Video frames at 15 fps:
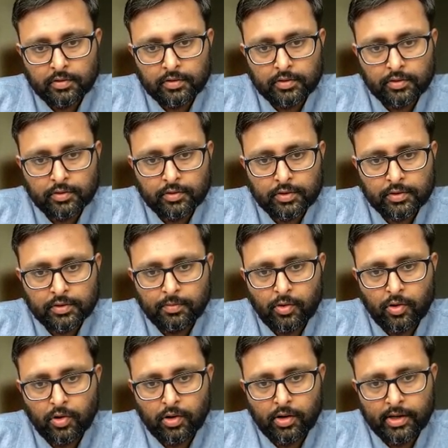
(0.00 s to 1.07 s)
So
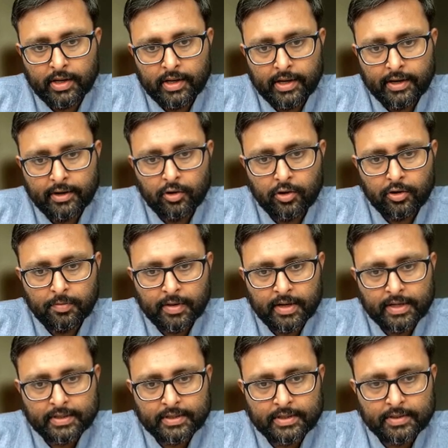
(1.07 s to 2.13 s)
small k dot
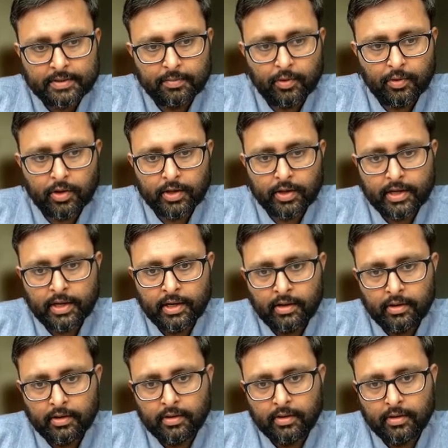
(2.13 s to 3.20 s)
by small k
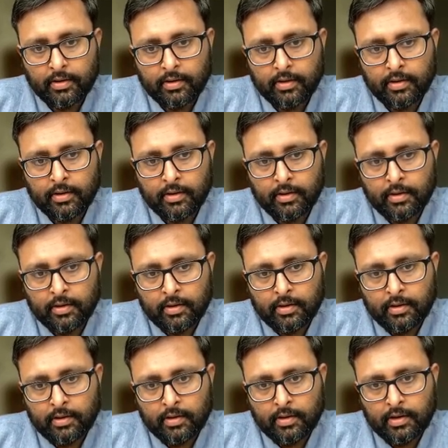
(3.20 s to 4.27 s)

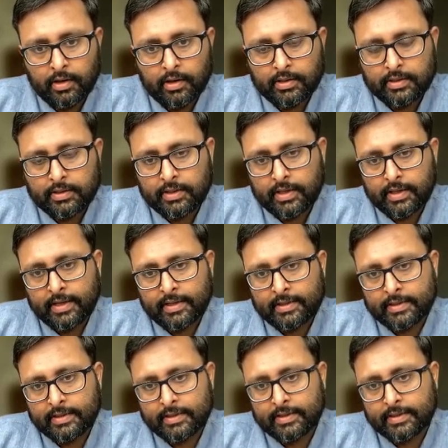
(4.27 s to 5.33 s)
is
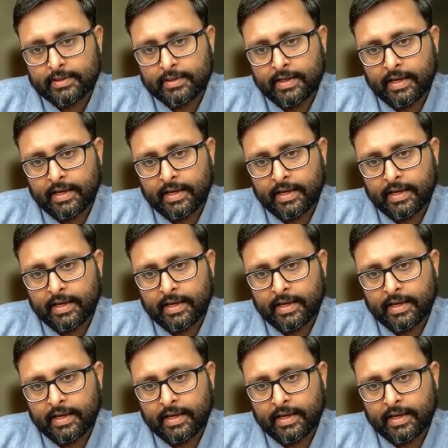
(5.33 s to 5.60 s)
S